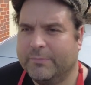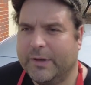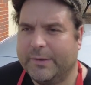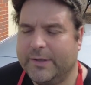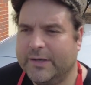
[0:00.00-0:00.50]

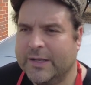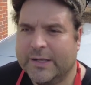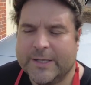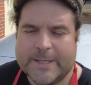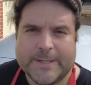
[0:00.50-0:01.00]
I mean,
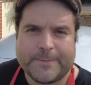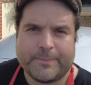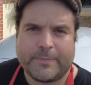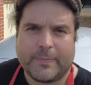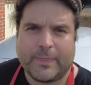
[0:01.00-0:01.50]

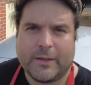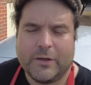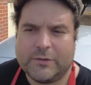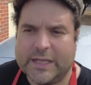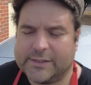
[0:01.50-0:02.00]

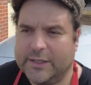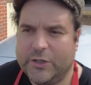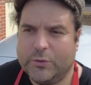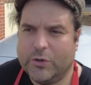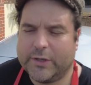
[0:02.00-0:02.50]

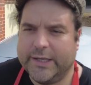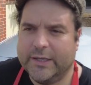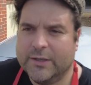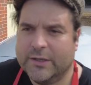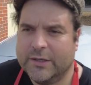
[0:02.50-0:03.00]
Destiny Udogie.
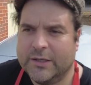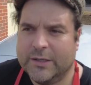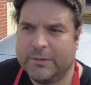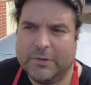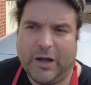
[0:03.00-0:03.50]

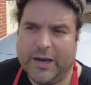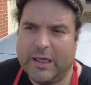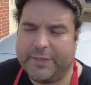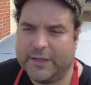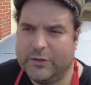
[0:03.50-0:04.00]
I
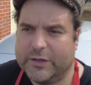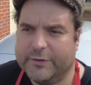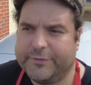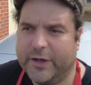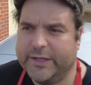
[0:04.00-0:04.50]
don't think you're going
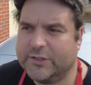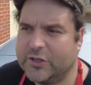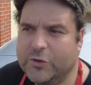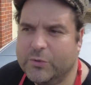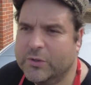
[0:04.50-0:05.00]
to find
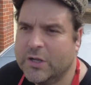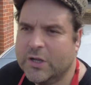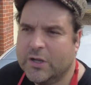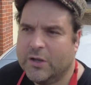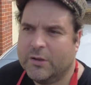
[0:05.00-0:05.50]
two
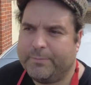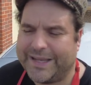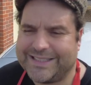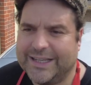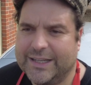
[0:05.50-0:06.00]

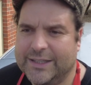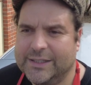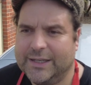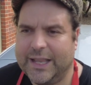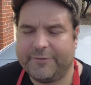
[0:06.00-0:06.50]
better
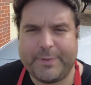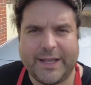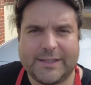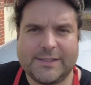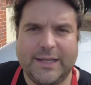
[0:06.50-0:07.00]
left
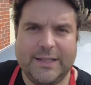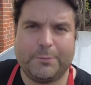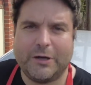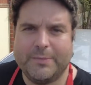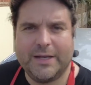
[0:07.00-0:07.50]
backs in the
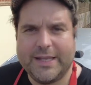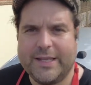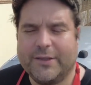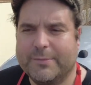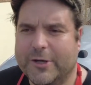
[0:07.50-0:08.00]
Premier
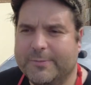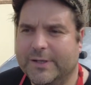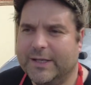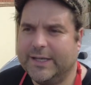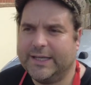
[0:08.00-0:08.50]
League at the
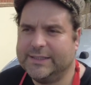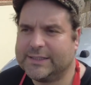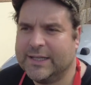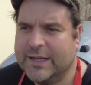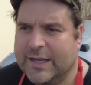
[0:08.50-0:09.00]
moment, and
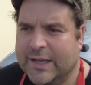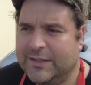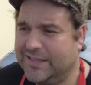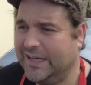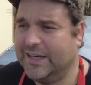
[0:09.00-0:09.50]
he's
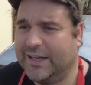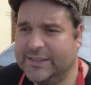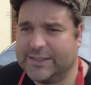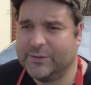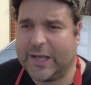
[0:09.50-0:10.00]
technically
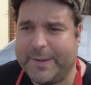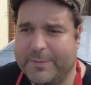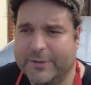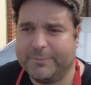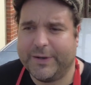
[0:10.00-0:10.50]
still
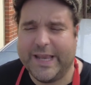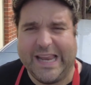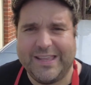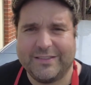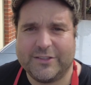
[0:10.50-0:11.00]
capable of playing
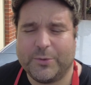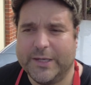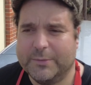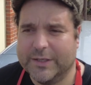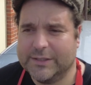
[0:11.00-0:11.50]
in the
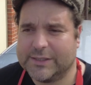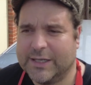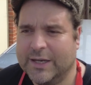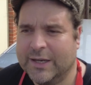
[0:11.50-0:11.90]
under-21s.